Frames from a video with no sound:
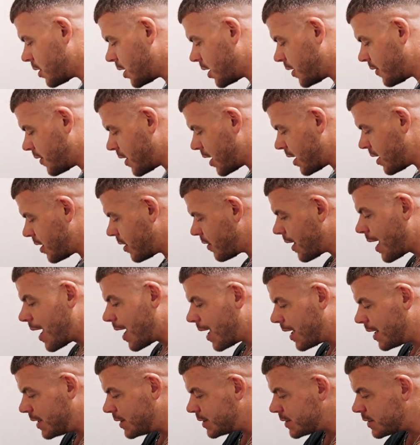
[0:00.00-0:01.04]
and then
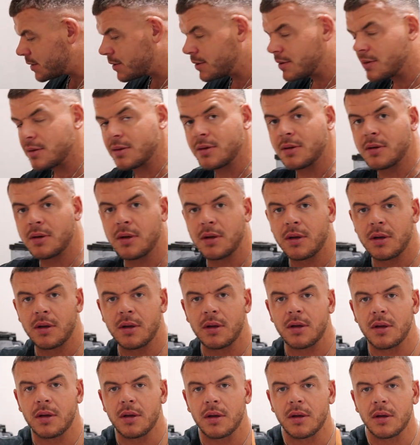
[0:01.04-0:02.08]
that is
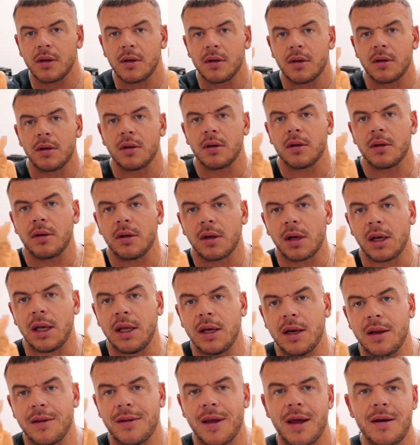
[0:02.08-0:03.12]

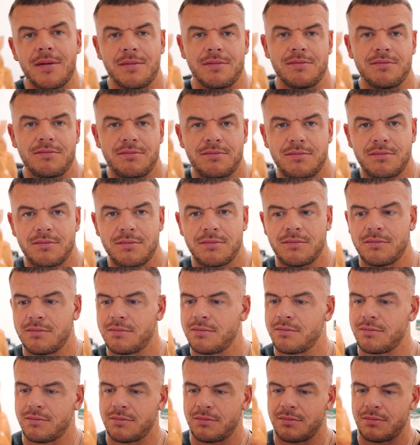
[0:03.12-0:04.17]
clean and done.
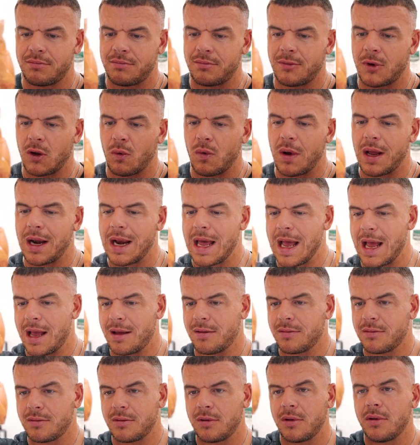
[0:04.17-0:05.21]
Voila.
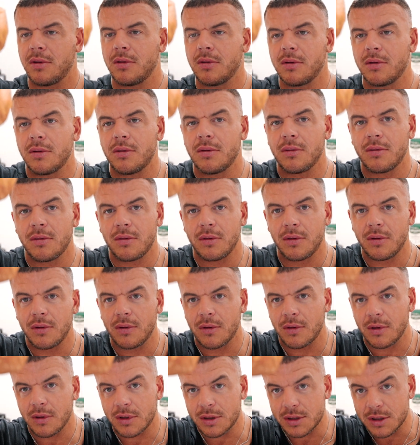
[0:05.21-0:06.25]

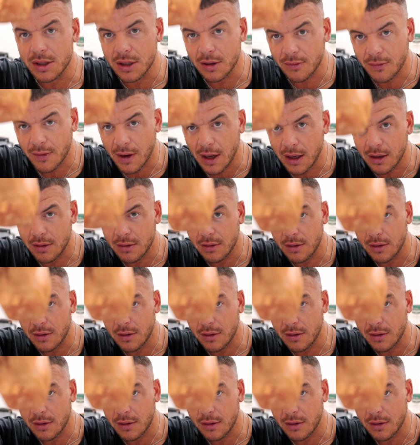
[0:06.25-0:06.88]
See the fat